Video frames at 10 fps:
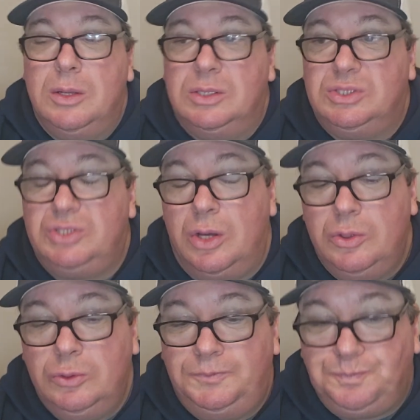
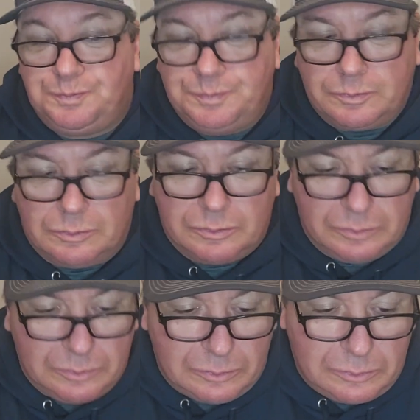So
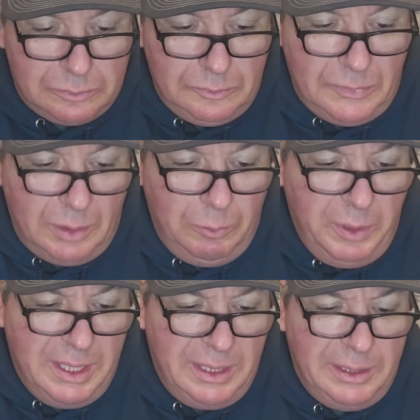
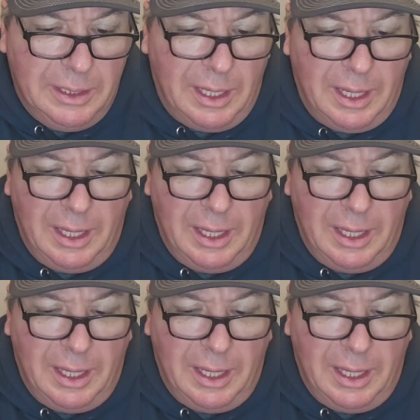when